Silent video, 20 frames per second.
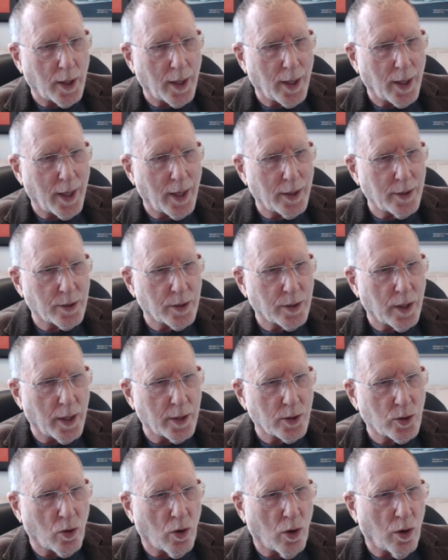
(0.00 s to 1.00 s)
as
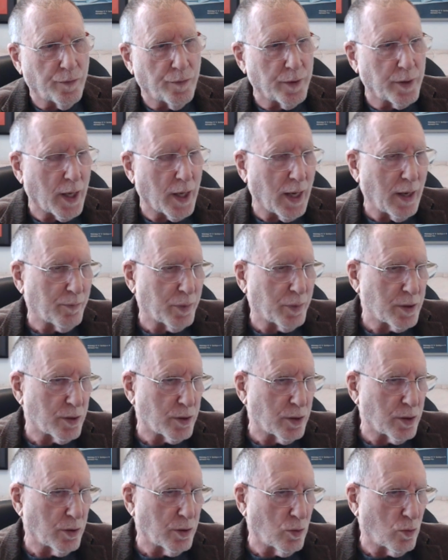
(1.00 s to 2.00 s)
often
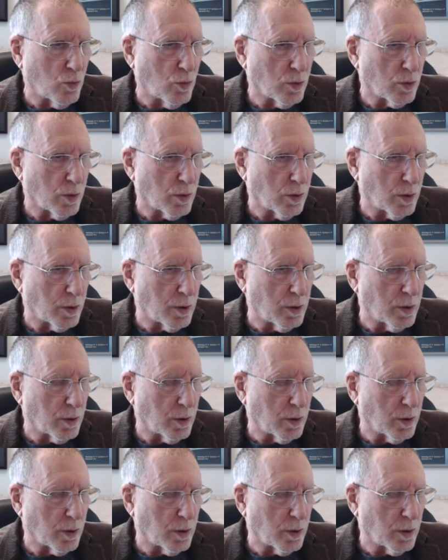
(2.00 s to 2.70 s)
happens in the world,